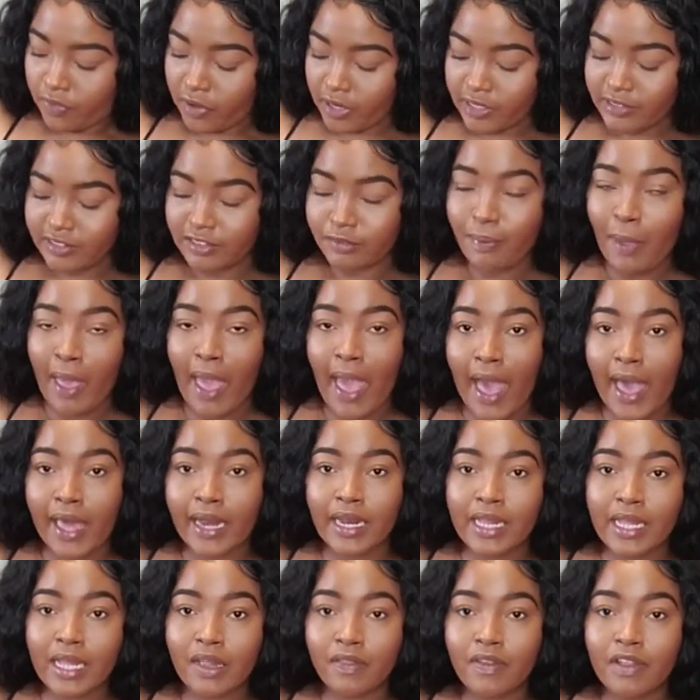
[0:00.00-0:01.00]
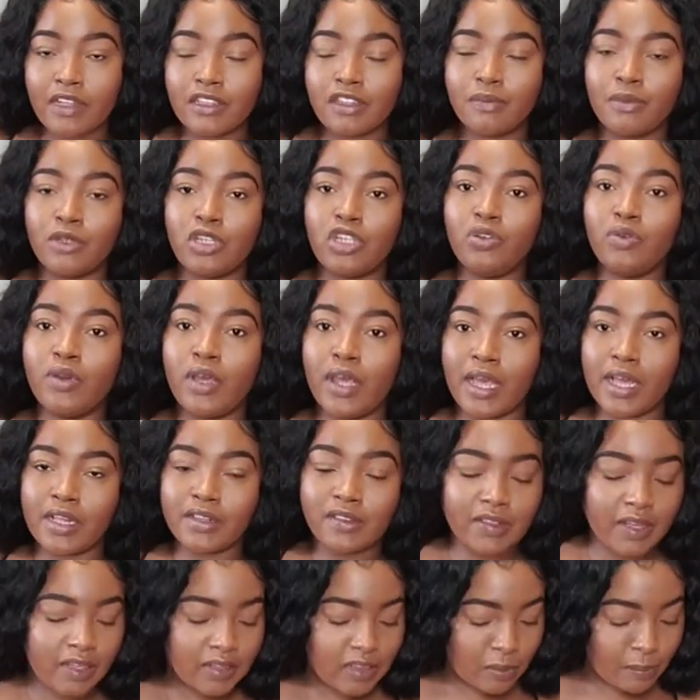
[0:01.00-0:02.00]
There is padding in this, but you
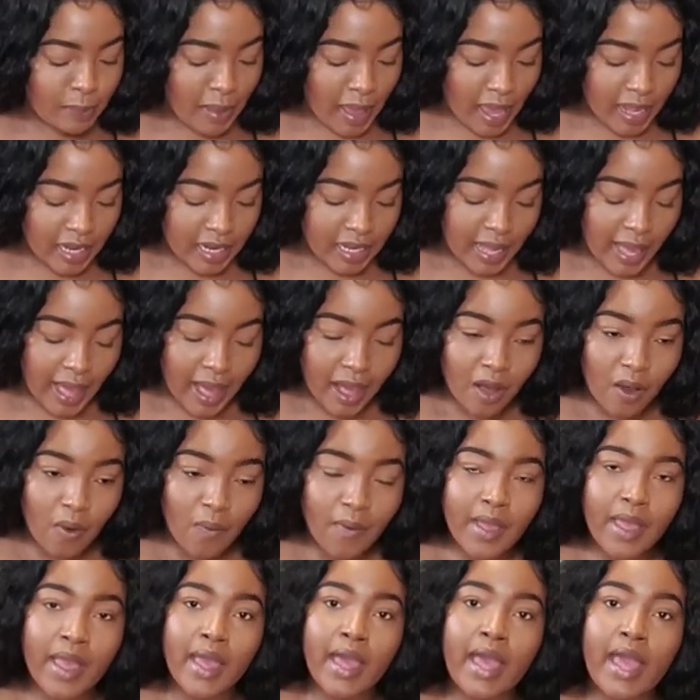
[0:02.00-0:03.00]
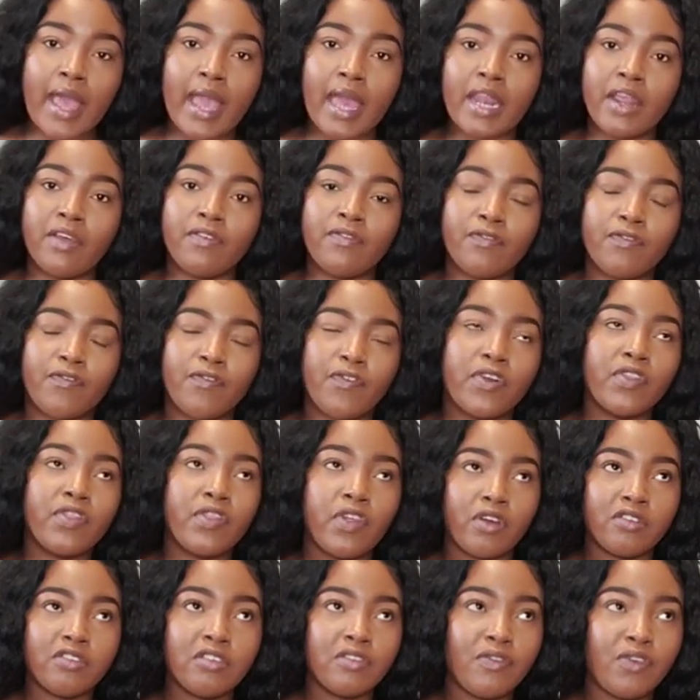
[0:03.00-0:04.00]
can take the padding out. And if,
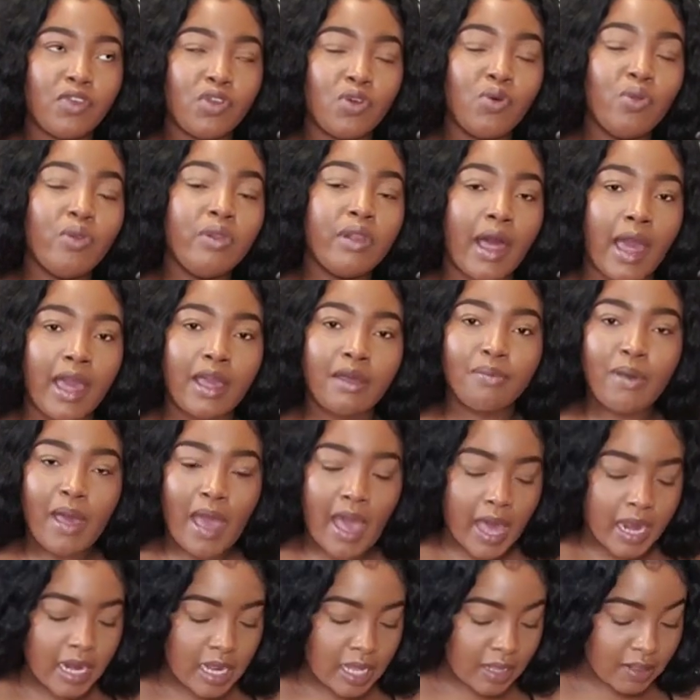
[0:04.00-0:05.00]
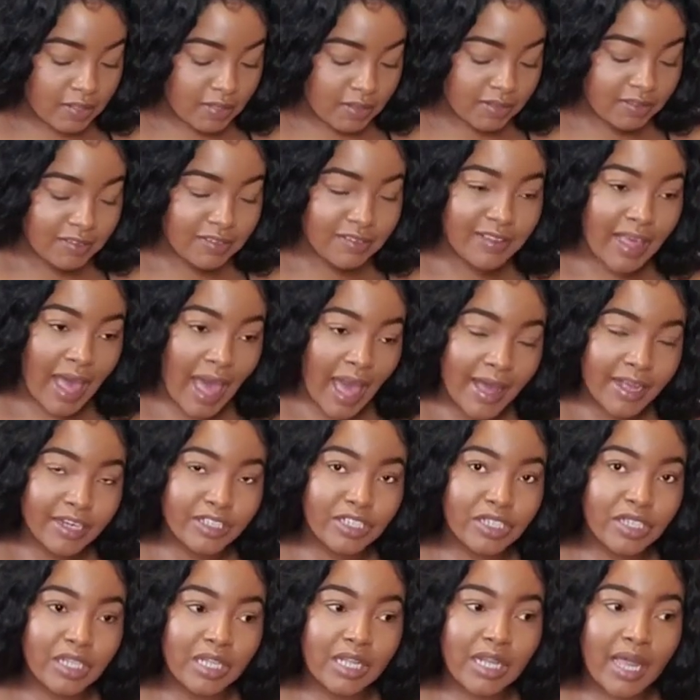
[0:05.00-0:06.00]
for those of you who like padding, this is
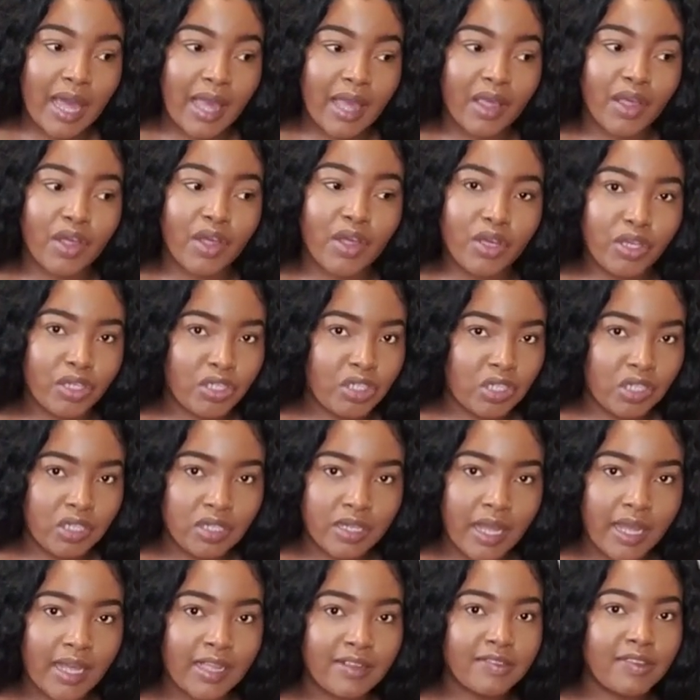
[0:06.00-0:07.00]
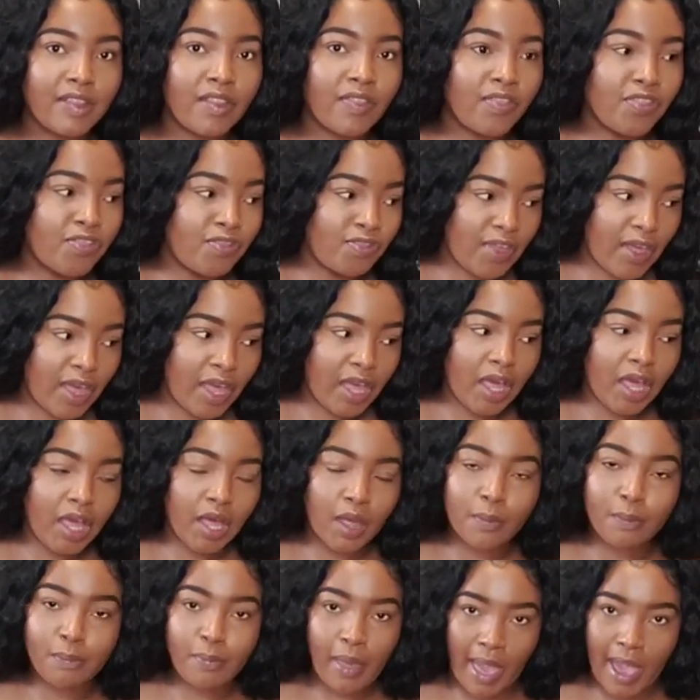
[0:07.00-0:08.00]
actually like cushion. Like it's a
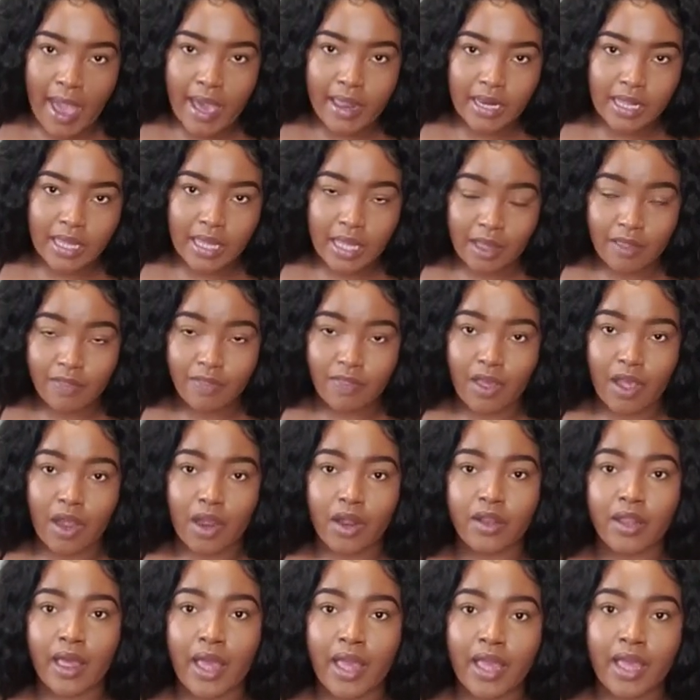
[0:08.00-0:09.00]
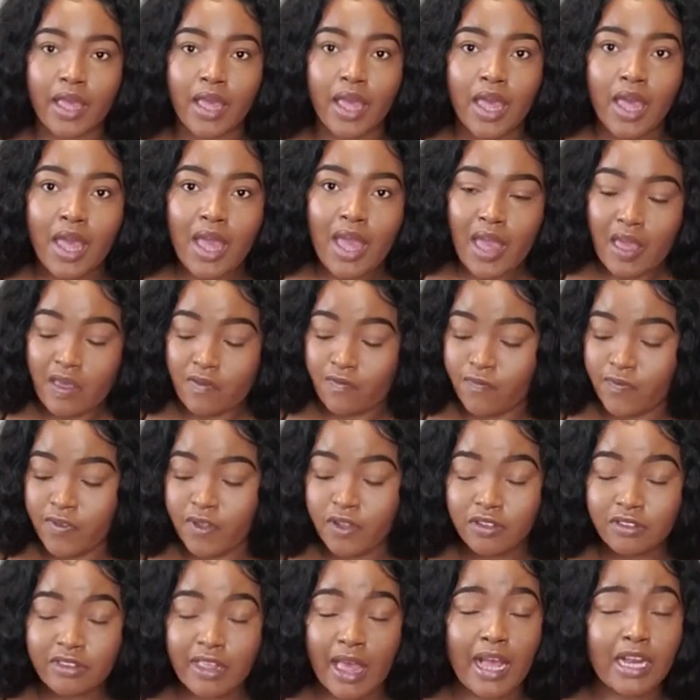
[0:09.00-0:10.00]
thick padding in there. Like it
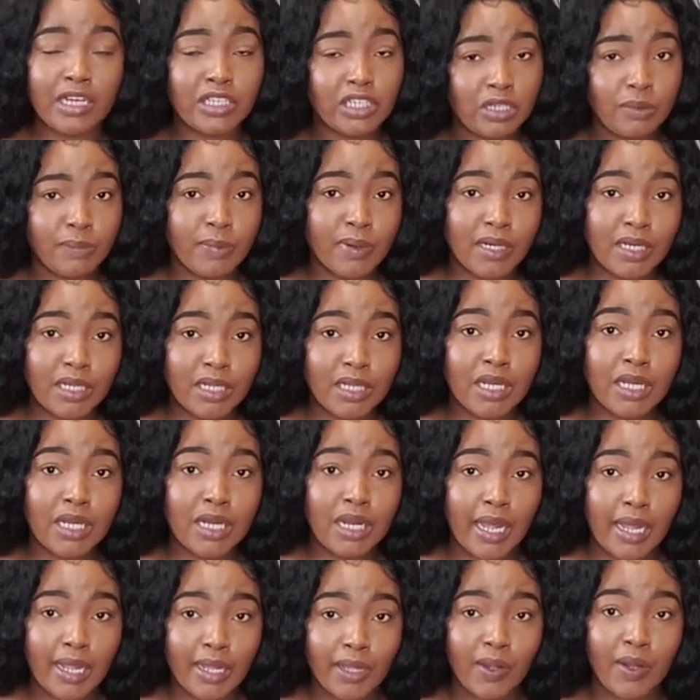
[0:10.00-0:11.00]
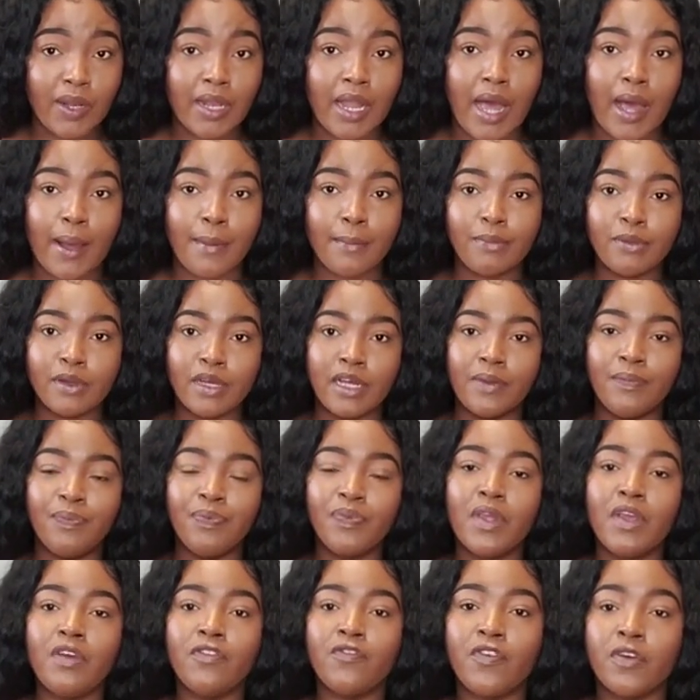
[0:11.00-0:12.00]
feels actually pretty good, I ain't gonna lie.
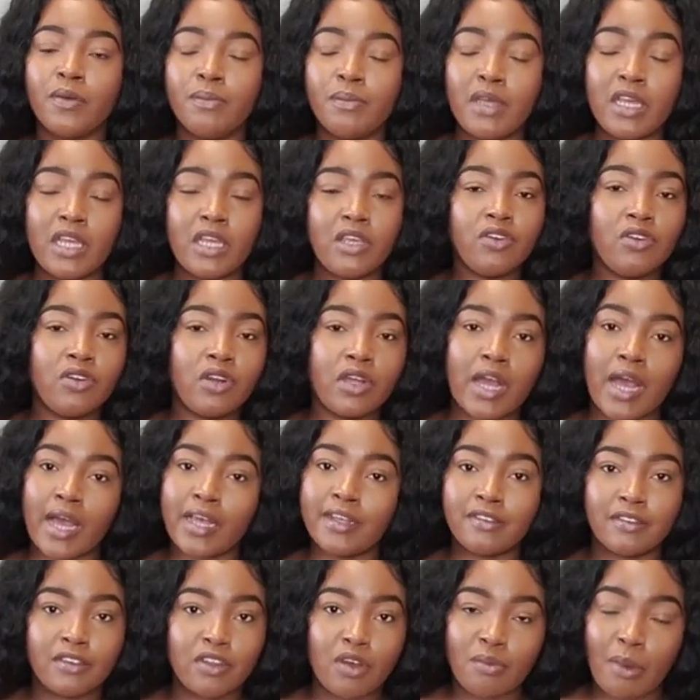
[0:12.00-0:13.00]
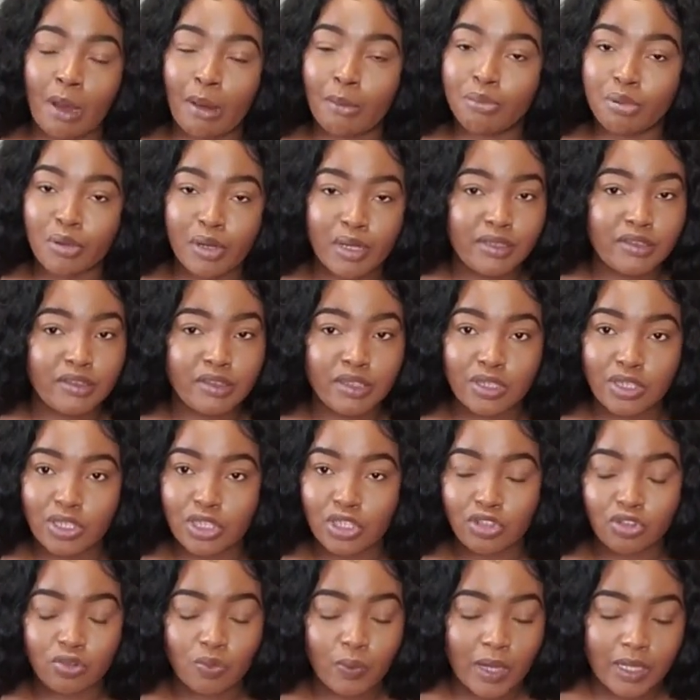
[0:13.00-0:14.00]
But for me, guy guys on my breast
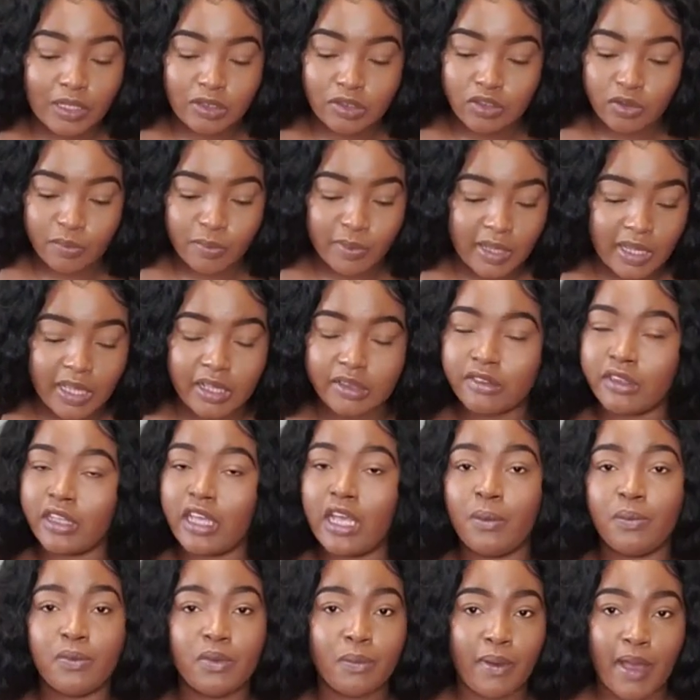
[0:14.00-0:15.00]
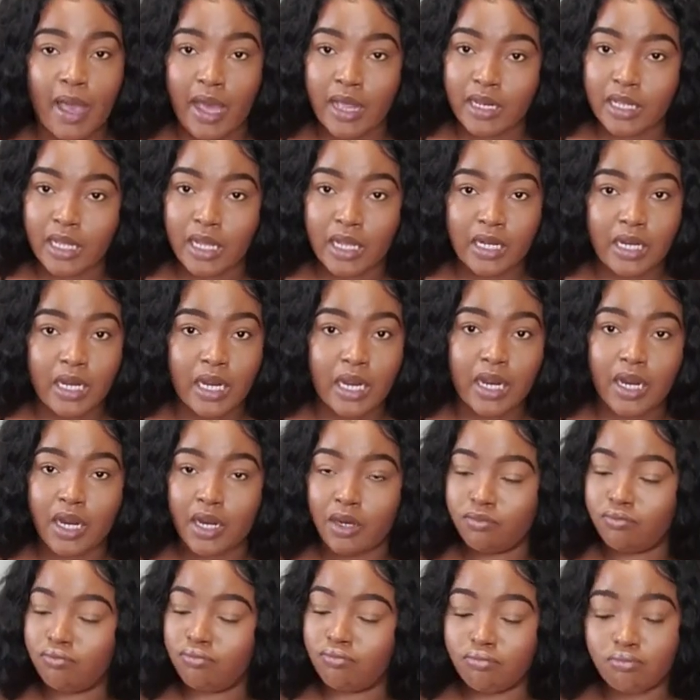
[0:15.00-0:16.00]
is just way too big to keep the padding in
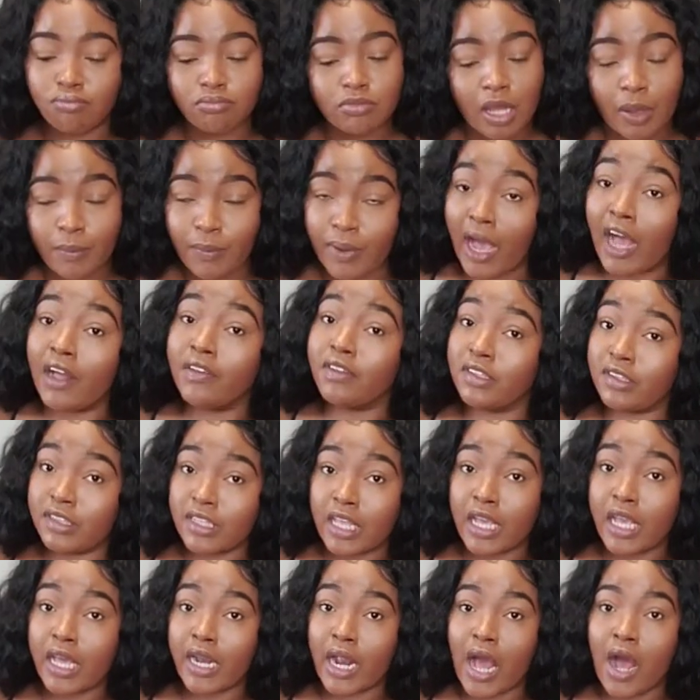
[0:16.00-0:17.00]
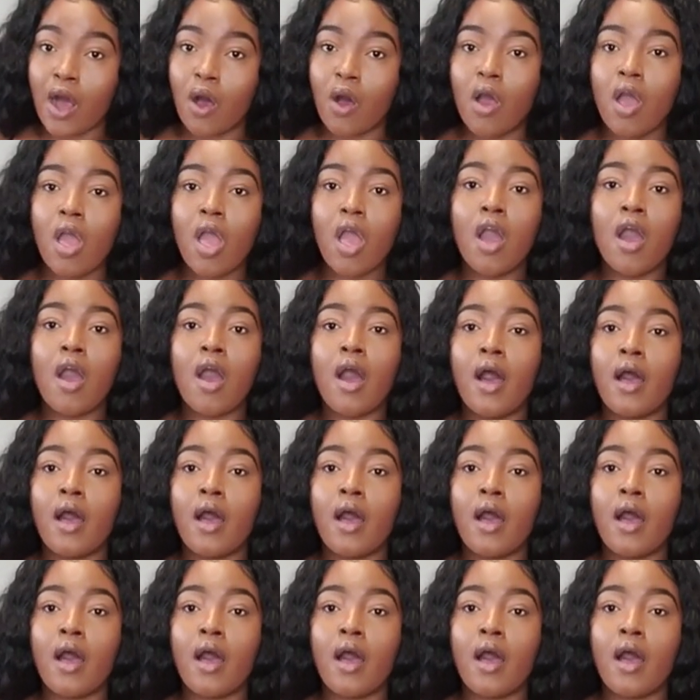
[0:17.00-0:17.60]
there. I will have to take it out.